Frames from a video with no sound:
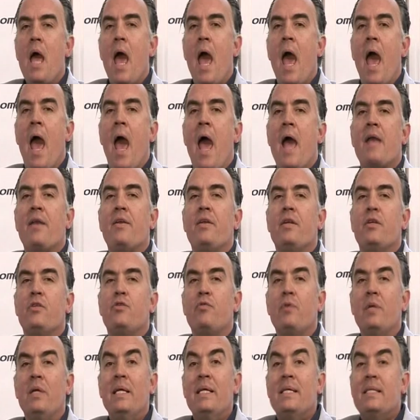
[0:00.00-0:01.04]
and is
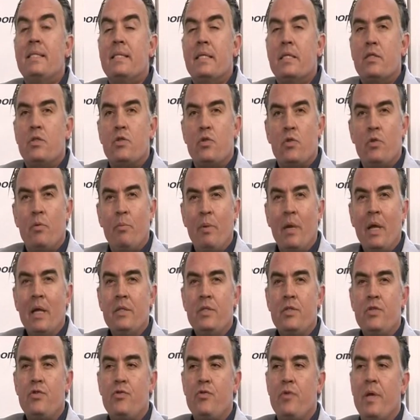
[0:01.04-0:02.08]
released into the
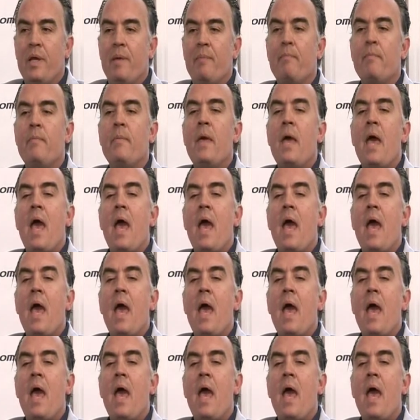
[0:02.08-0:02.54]
bloodstream,